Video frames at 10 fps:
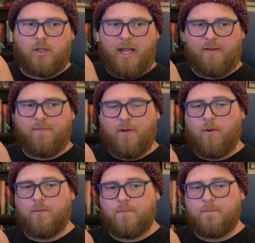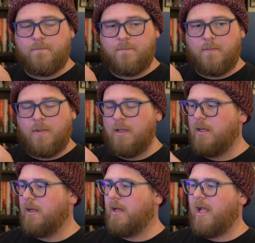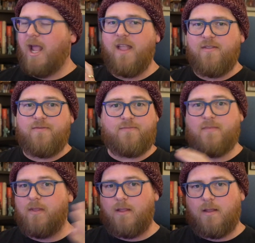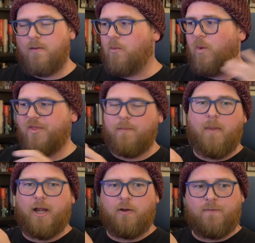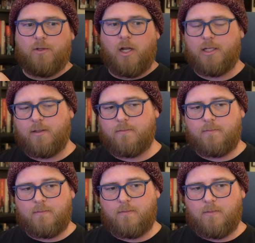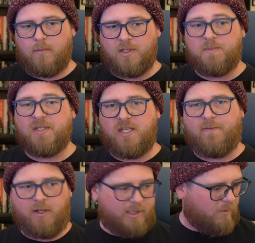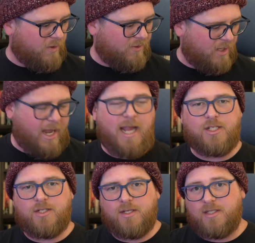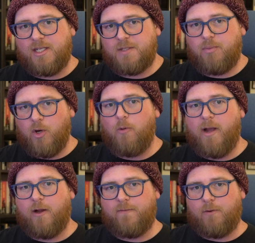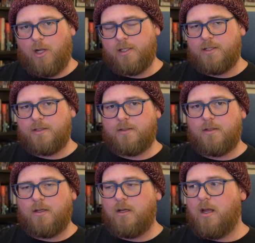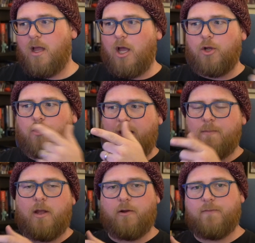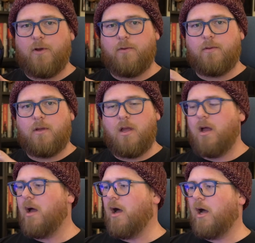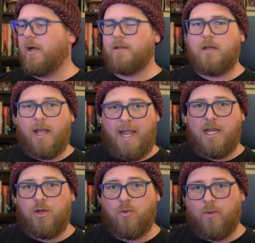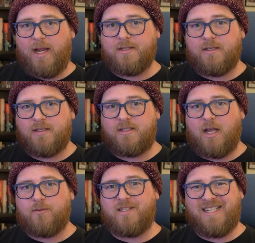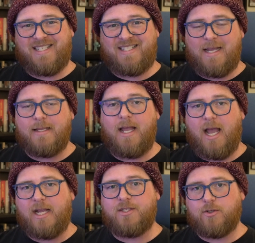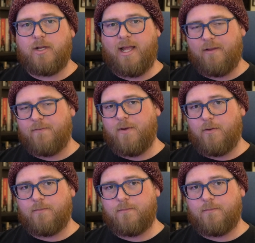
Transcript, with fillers: headphone, and with a microphone on it, specifically with the H6 Pro microphone on it. A great microphone, on a great sounding Sennheiser headphone.